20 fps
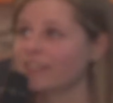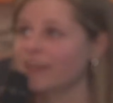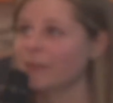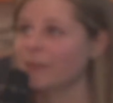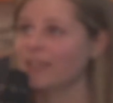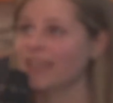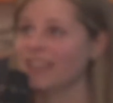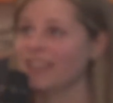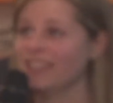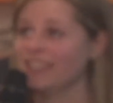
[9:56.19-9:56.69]
We
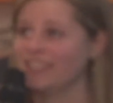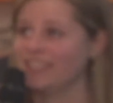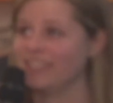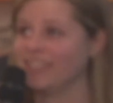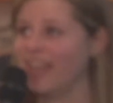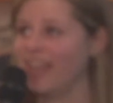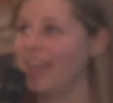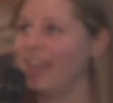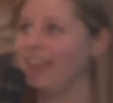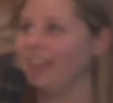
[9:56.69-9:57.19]
get to
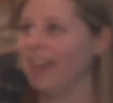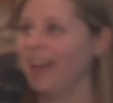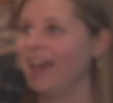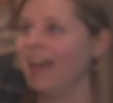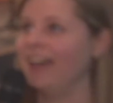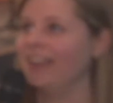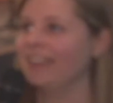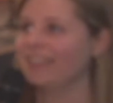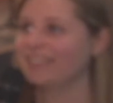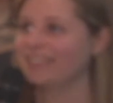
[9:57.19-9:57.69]
share
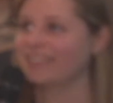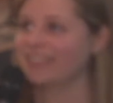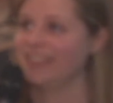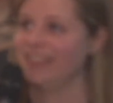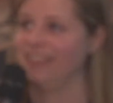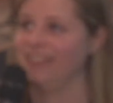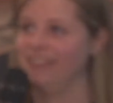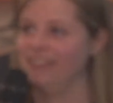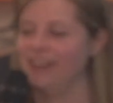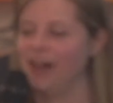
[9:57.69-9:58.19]
that skill.